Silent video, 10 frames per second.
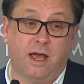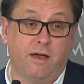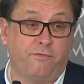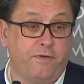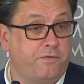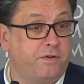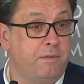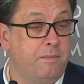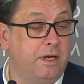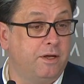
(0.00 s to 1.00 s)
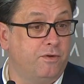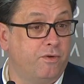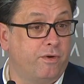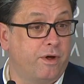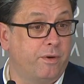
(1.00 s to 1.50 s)
a €50 million
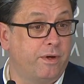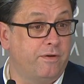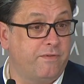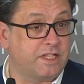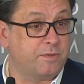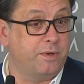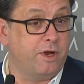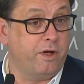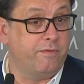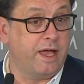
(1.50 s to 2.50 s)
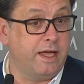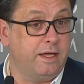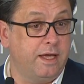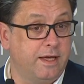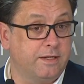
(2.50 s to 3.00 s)
investment over
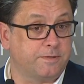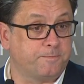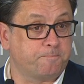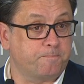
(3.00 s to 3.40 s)
8 years.